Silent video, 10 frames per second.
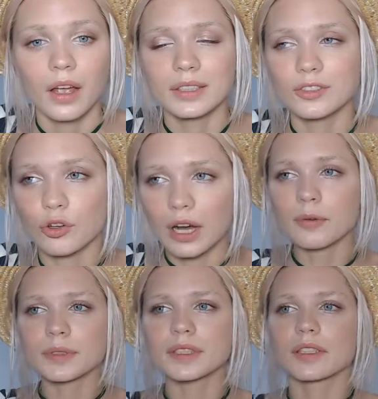
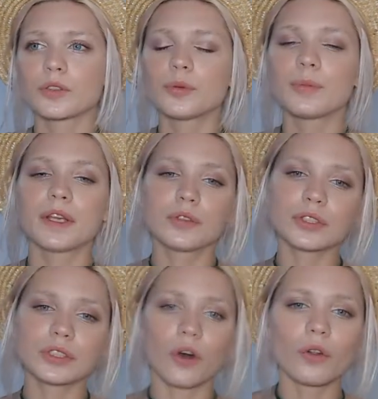Scrubs could be
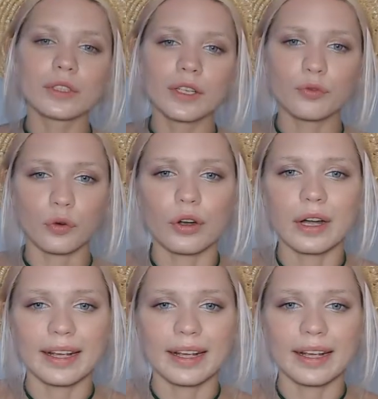used only for